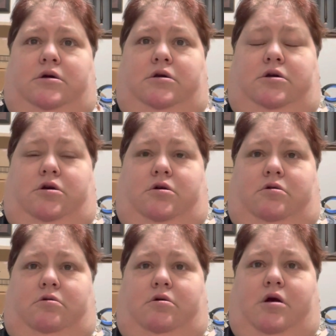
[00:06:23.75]
you
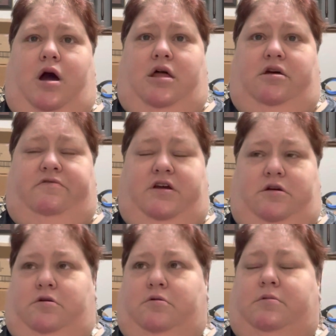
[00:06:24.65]
know, I loved
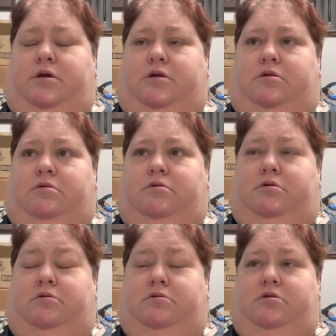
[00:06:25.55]
him, and
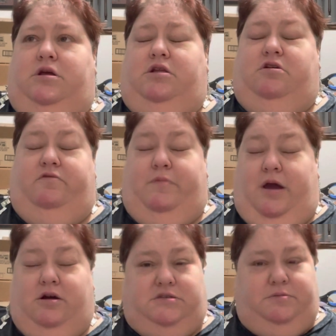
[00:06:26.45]
he loved my
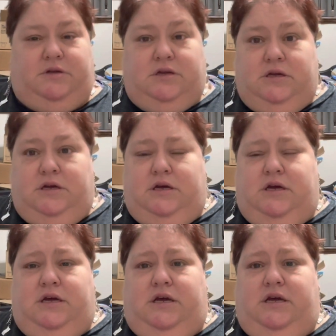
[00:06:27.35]
husband,
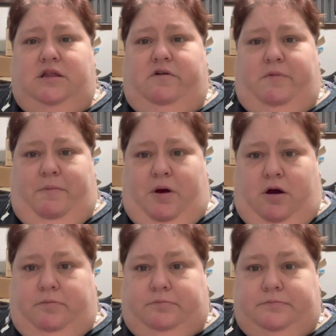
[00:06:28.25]
he loved my
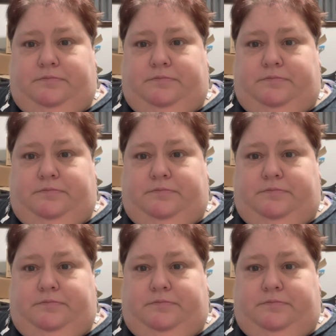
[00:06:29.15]
mom,